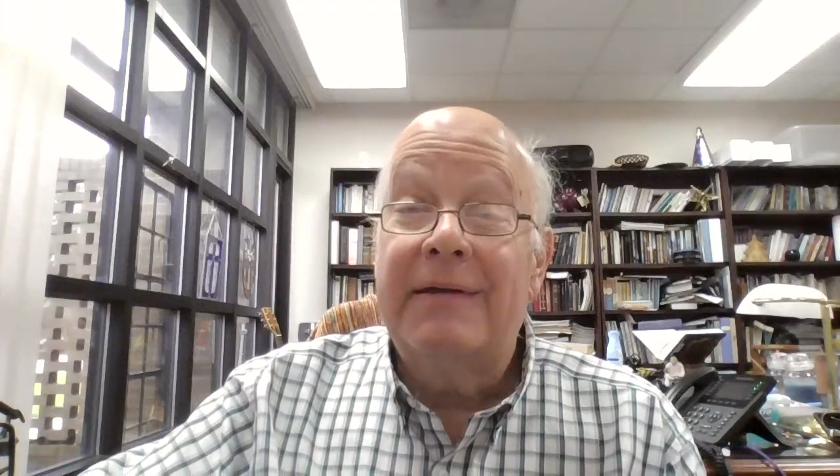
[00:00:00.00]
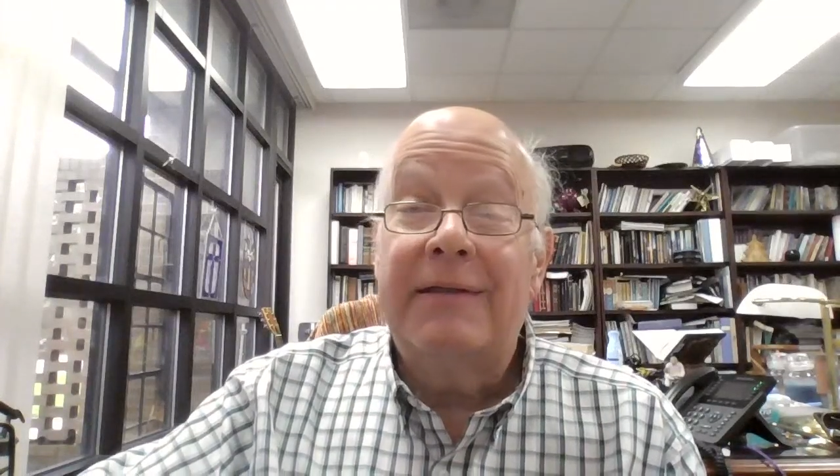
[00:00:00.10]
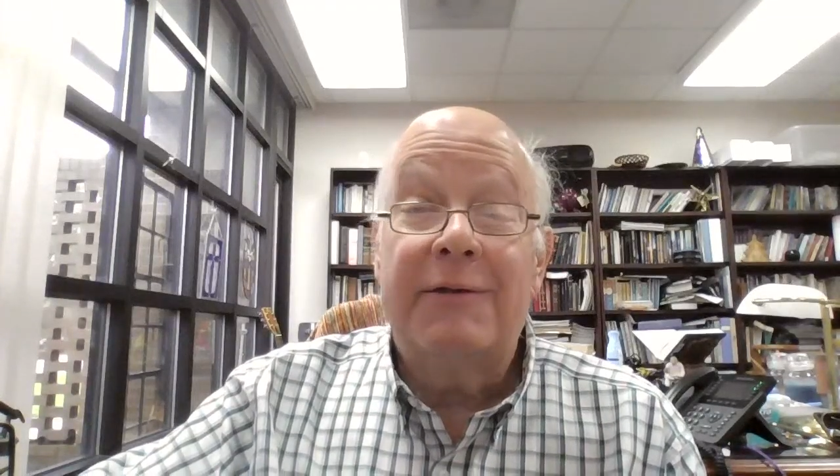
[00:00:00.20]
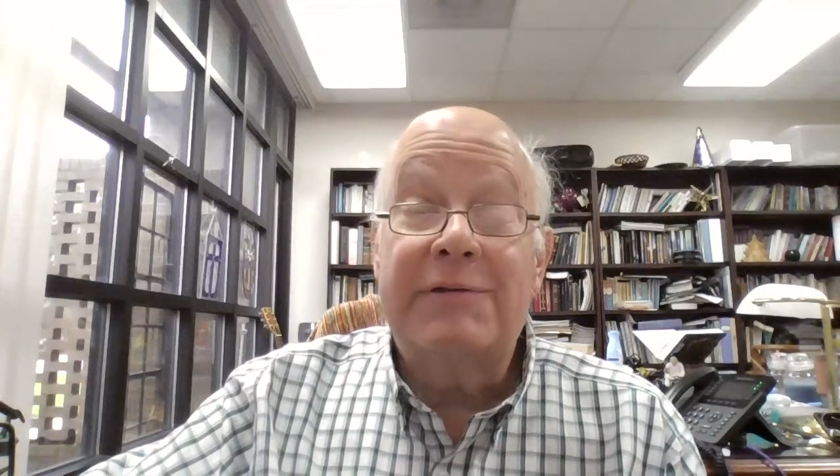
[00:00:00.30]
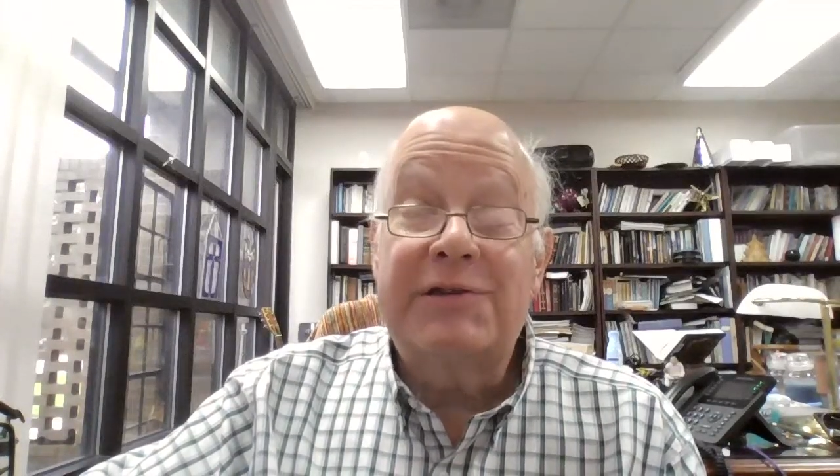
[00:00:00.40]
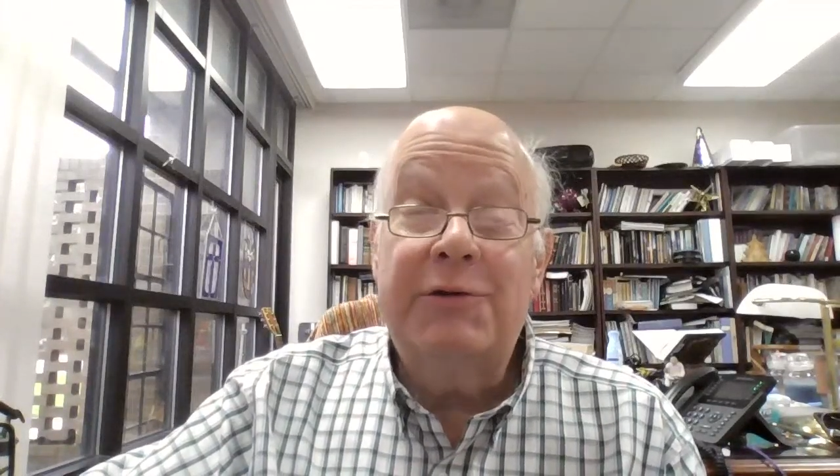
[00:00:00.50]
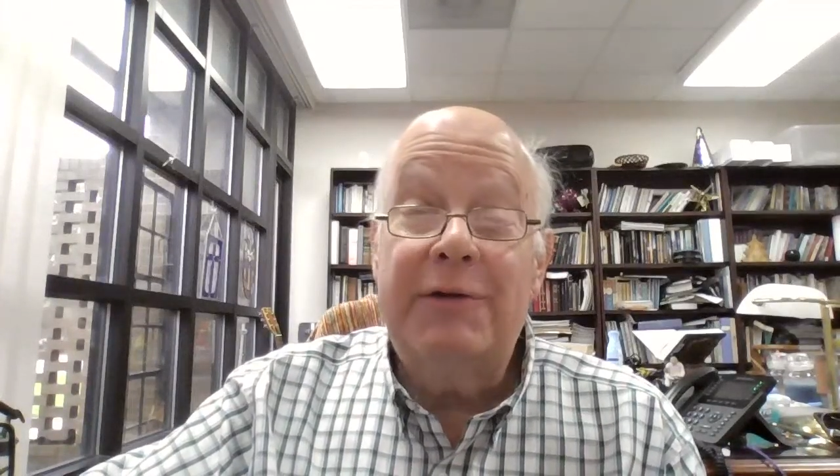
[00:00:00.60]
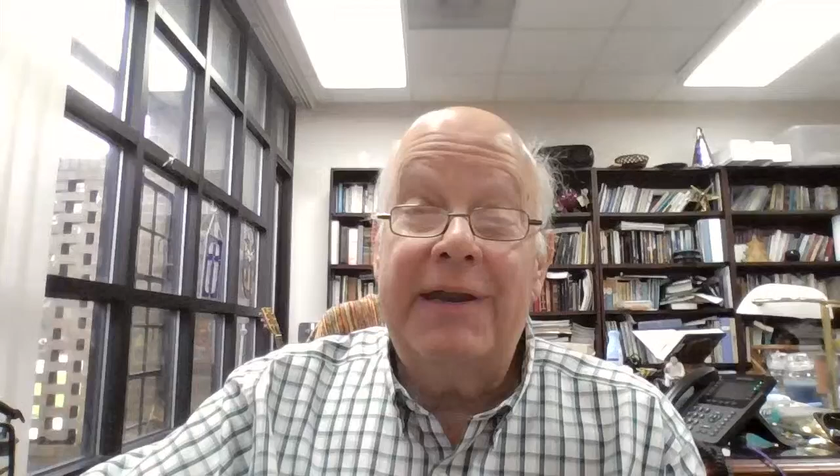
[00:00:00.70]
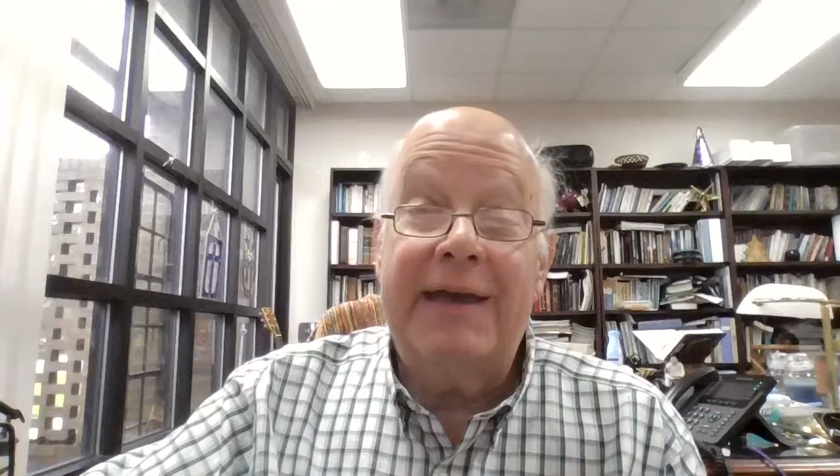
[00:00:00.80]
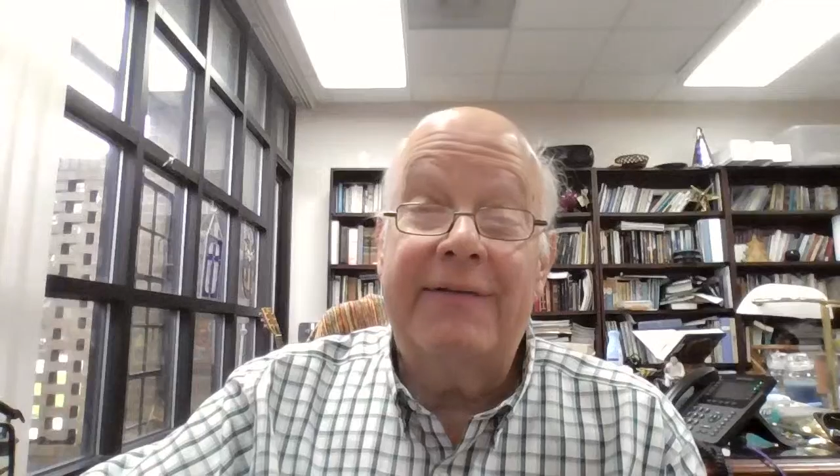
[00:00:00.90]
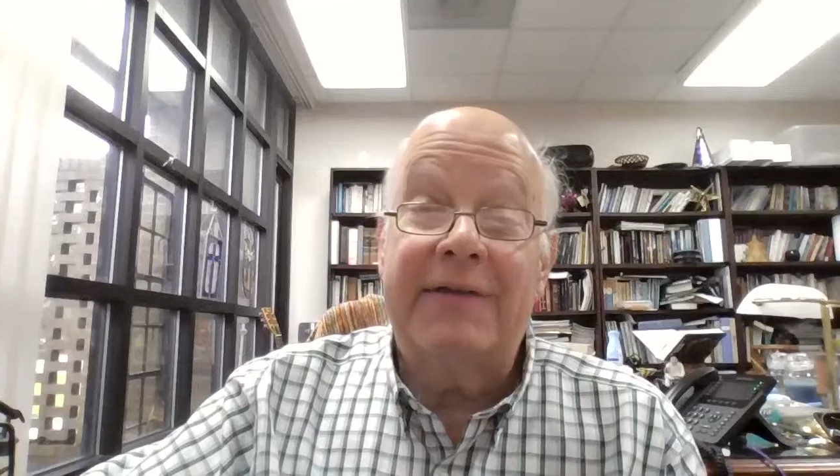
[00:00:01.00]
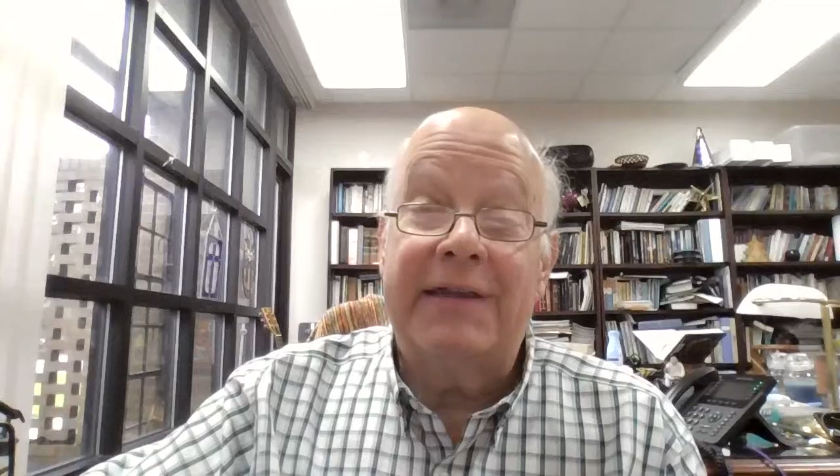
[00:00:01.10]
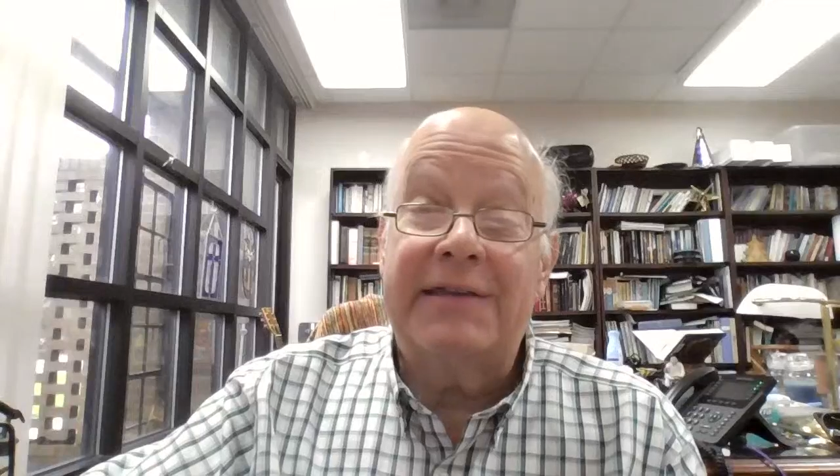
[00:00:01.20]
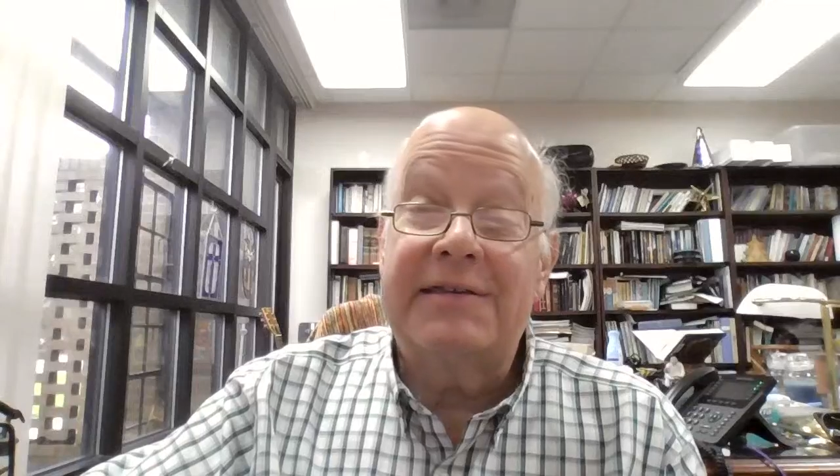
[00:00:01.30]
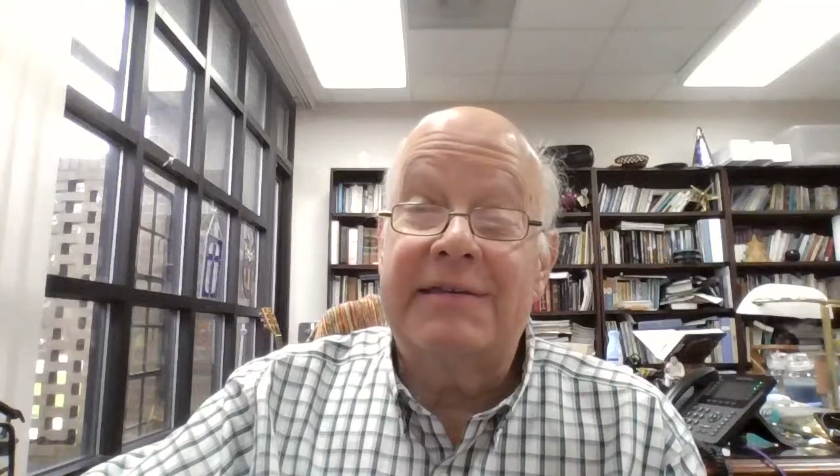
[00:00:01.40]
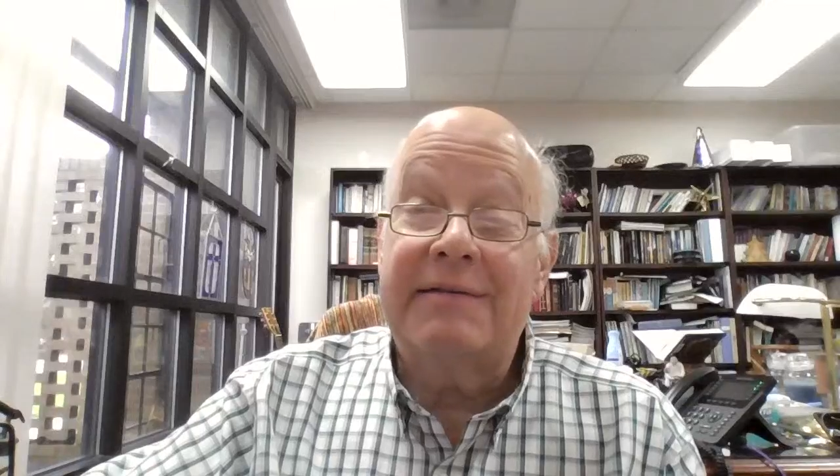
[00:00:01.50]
There is good evidence